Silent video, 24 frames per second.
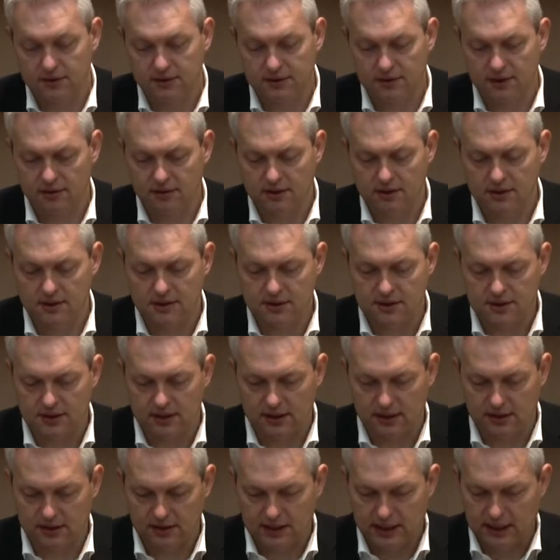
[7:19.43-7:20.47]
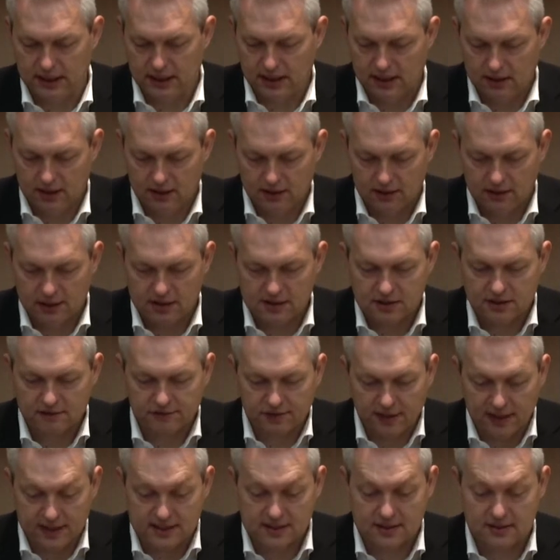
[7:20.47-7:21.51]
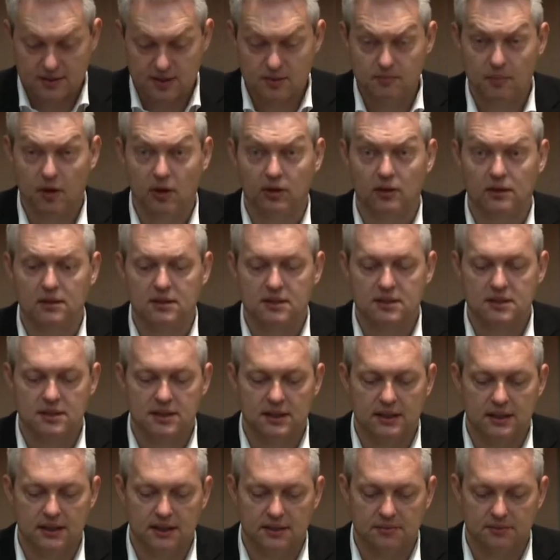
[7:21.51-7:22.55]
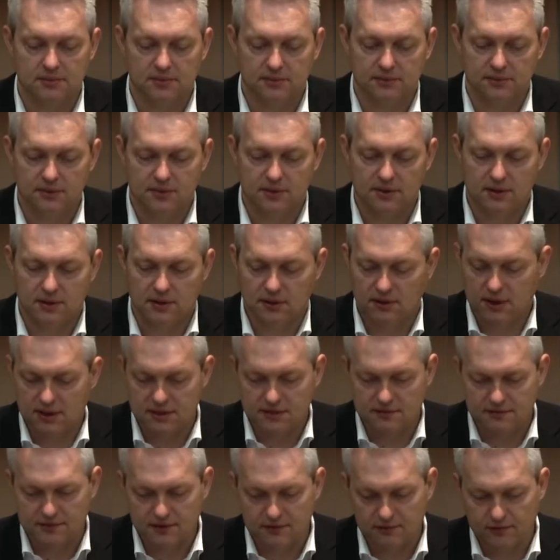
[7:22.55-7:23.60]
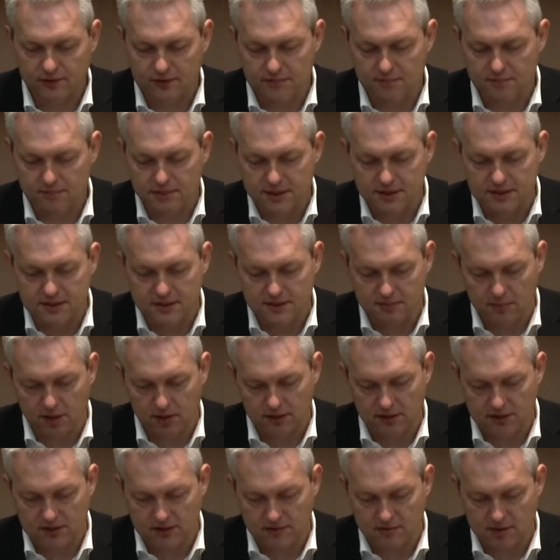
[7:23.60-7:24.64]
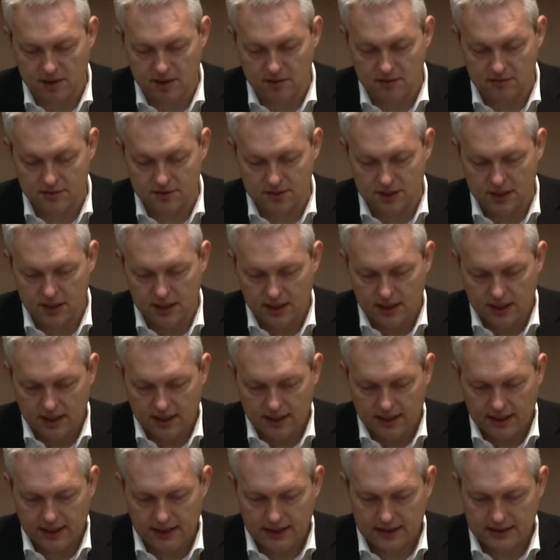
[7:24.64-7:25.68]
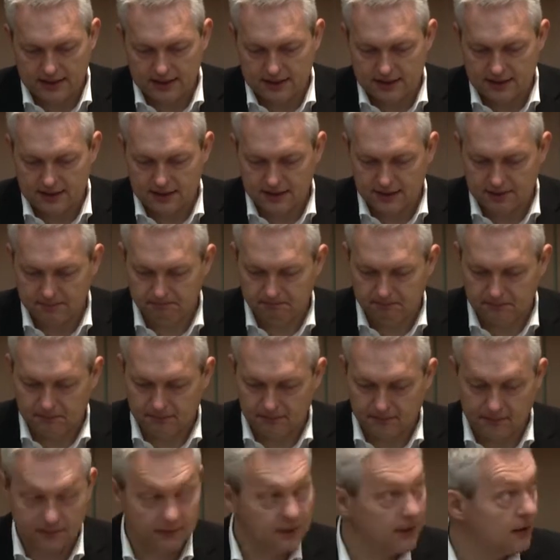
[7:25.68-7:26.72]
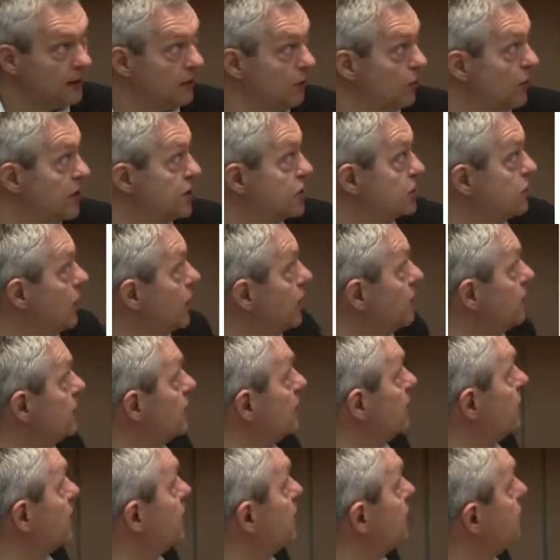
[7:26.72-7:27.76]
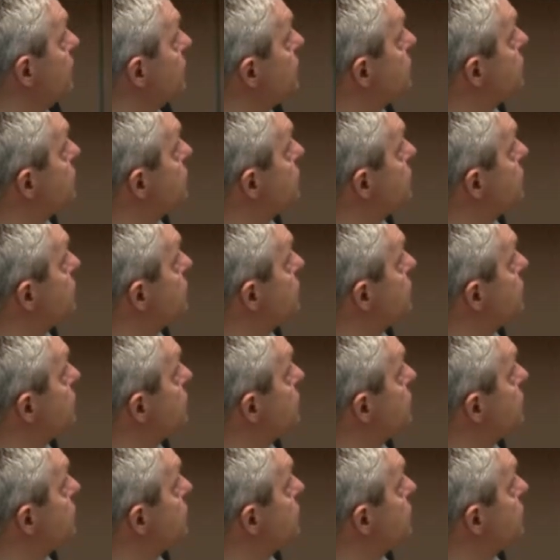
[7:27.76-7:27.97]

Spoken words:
There is lots of license models, lots of different business models around, and which one you